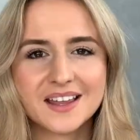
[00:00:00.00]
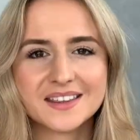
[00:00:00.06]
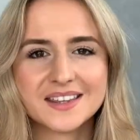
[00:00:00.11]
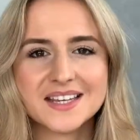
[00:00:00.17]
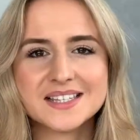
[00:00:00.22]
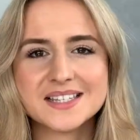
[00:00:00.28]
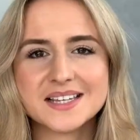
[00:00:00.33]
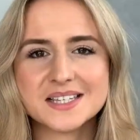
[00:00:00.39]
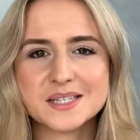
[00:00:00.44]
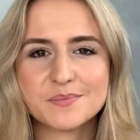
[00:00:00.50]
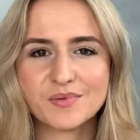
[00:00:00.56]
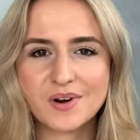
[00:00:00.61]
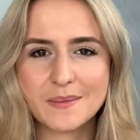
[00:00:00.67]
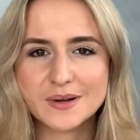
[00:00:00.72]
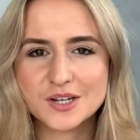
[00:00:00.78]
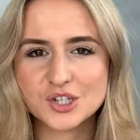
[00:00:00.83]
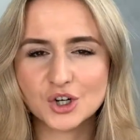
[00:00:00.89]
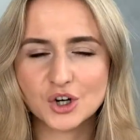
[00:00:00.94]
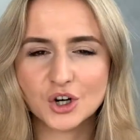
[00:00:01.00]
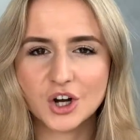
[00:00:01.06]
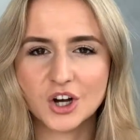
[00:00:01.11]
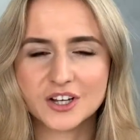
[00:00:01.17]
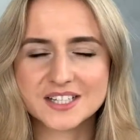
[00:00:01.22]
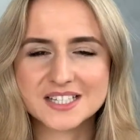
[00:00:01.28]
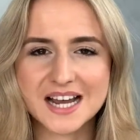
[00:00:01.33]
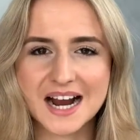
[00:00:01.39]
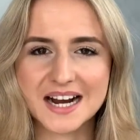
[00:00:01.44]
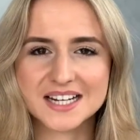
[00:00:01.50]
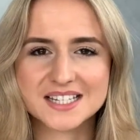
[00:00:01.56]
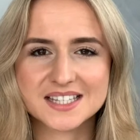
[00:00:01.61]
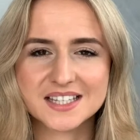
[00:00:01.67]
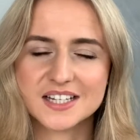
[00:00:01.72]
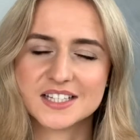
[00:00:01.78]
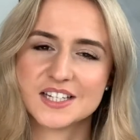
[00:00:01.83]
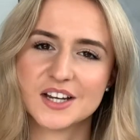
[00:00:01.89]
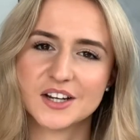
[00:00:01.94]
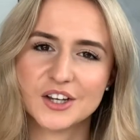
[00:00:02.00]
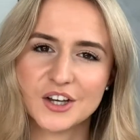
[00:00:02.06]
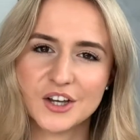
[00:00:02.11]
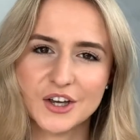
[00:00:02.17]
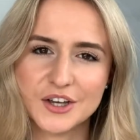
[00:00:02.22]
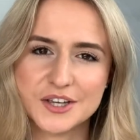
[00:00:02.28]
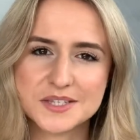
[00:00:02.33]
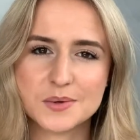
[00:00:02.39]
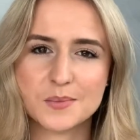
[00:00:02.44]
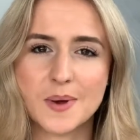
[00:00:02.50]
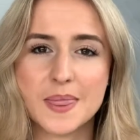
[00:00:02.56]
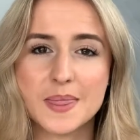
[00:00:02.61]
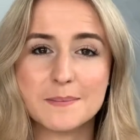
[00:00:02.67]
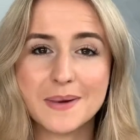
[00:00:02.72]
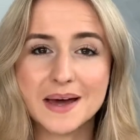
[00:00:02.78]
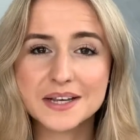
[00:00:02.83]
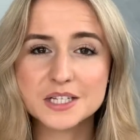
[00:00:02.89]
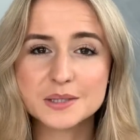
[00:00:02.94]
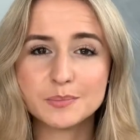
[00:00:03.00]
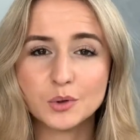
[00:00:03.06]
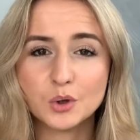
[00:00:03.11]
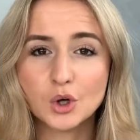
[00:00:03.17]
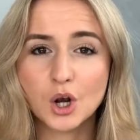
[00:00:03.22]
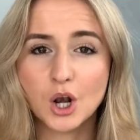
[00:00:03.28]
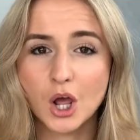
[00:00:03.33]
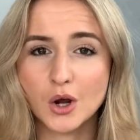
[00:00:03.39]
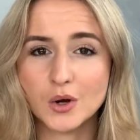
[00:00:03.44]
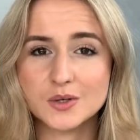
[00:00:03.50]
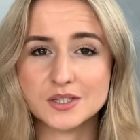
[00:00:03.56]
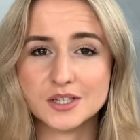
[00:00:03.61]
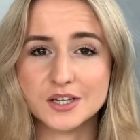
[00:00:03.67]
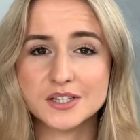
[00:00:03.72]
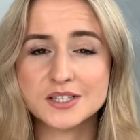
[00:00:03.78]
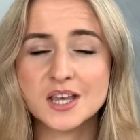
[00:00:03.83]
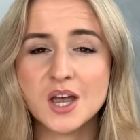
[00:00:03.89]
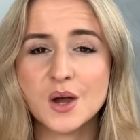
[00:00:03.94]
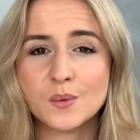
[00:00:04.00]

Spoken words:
This is a premature contact that occurs when the mandible closes